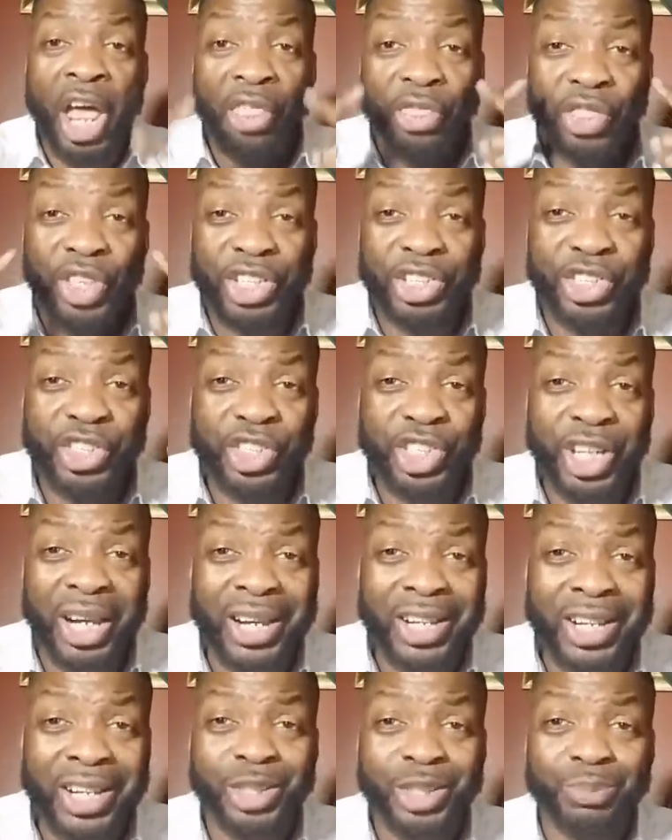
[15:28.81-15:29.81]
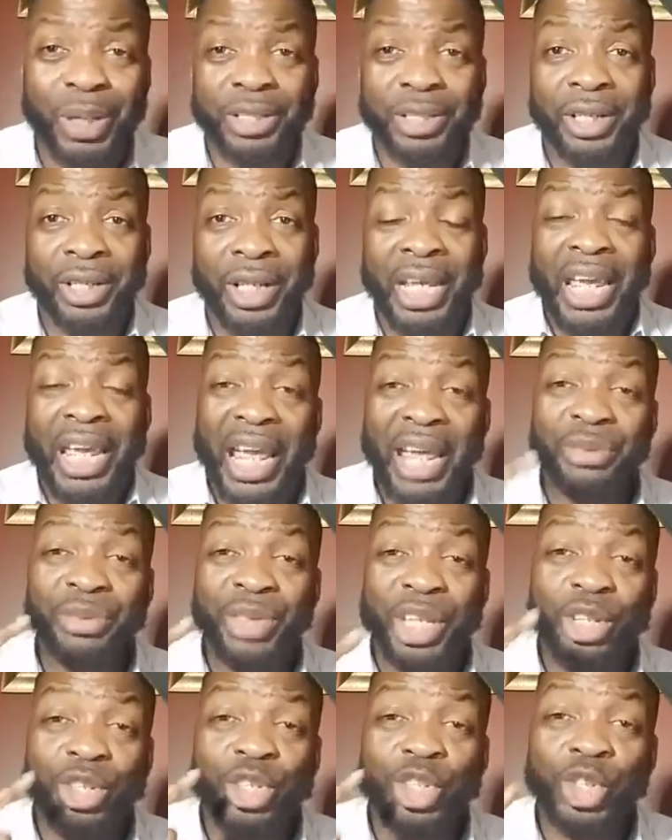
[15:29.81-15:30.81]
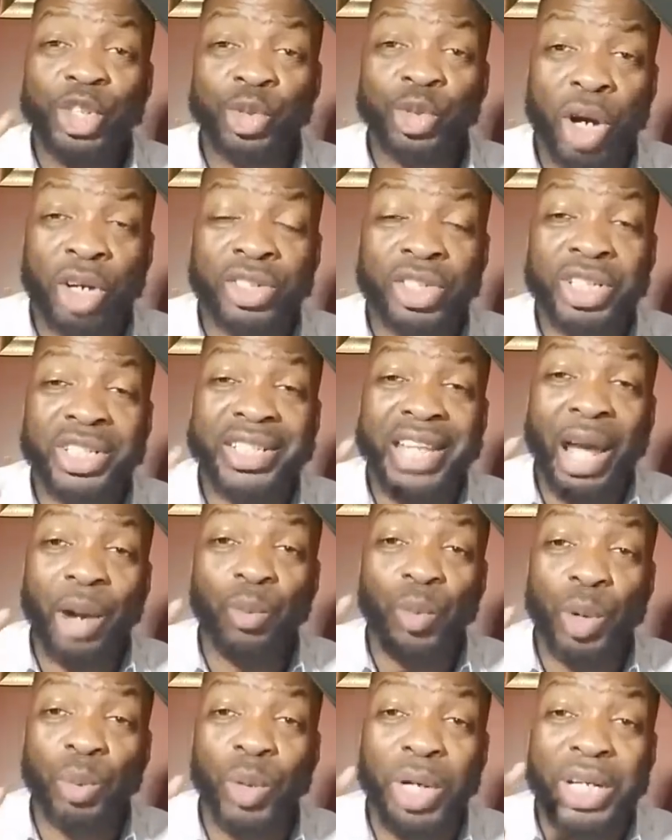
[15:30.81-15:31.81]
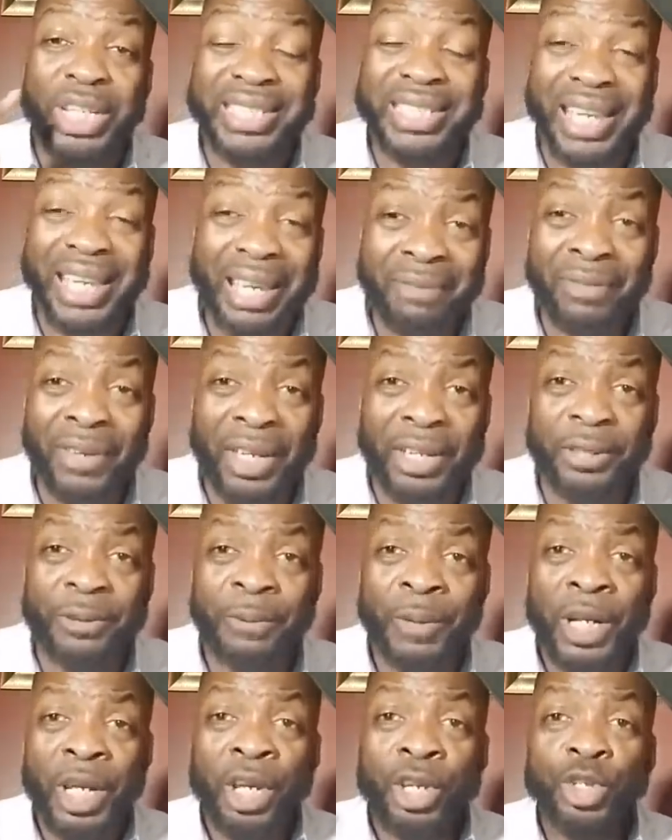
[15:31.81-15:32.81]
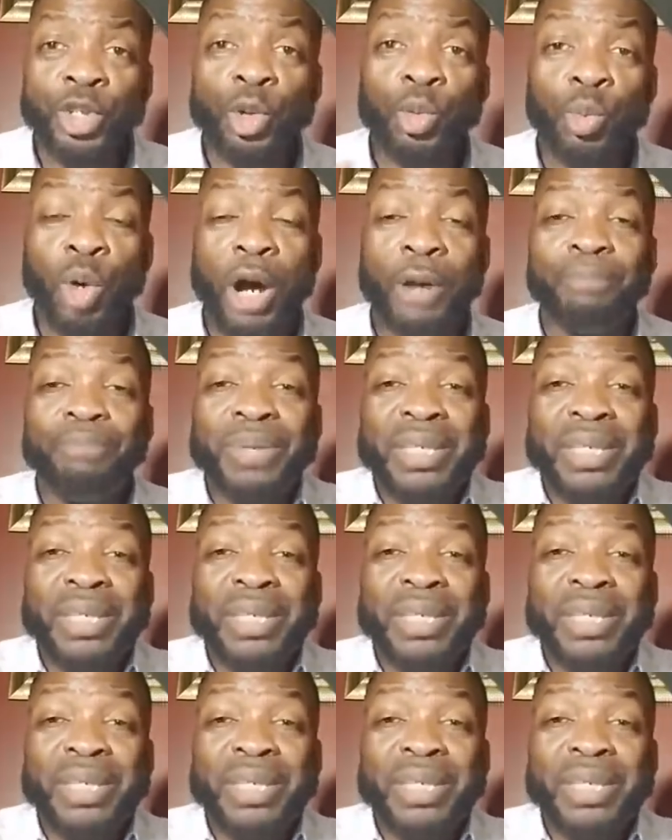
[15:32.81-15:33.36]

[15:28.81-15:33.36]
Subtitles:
The judgment and the instructions that we were given to what?